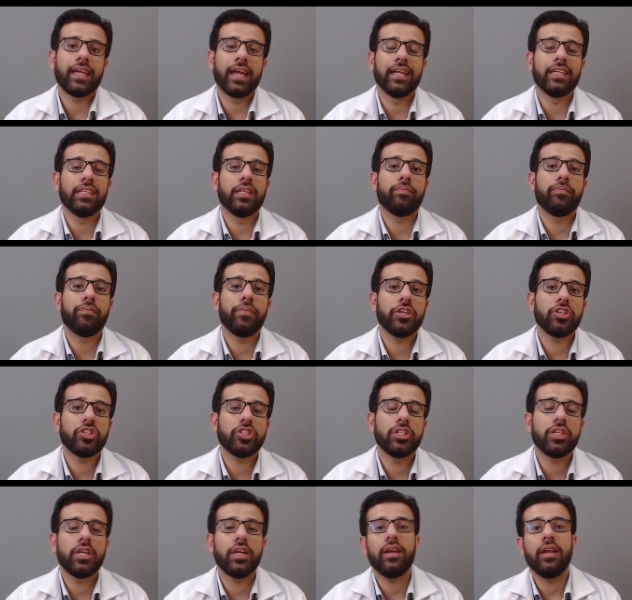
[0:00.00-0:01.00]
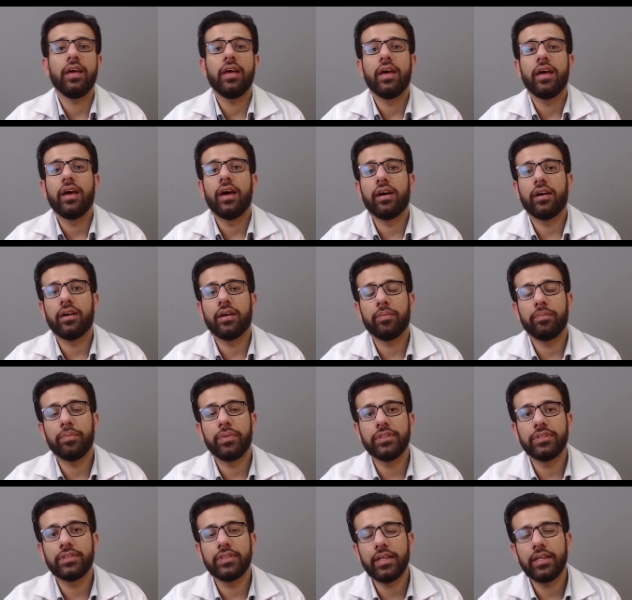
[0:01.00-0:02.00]
and the patient uh,
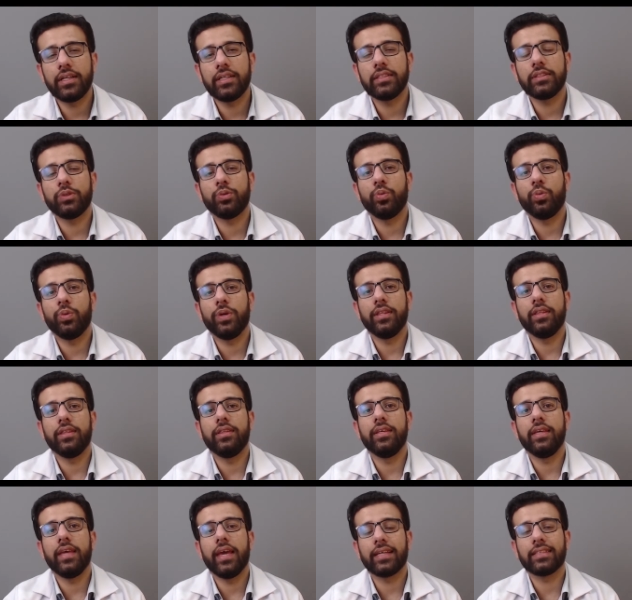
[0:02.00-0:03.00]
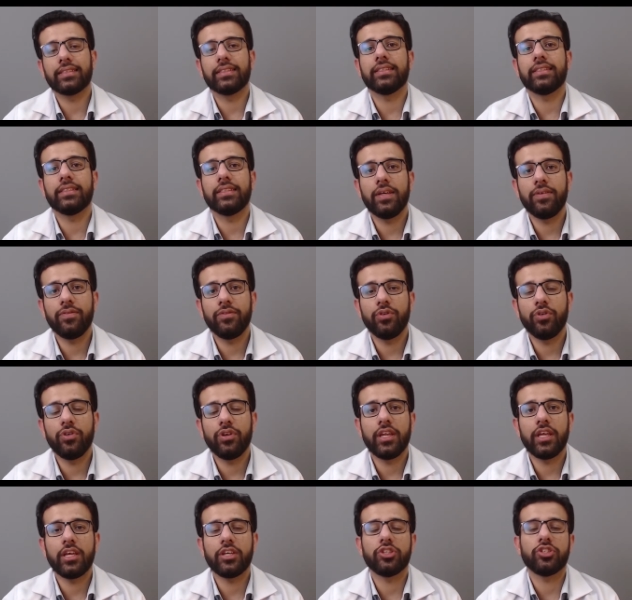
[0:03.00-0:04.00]
presents with the excessive
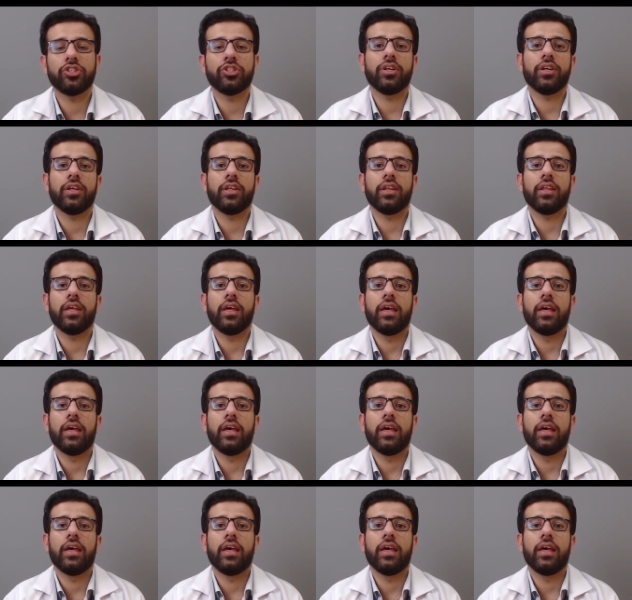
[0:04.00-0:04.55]
urination,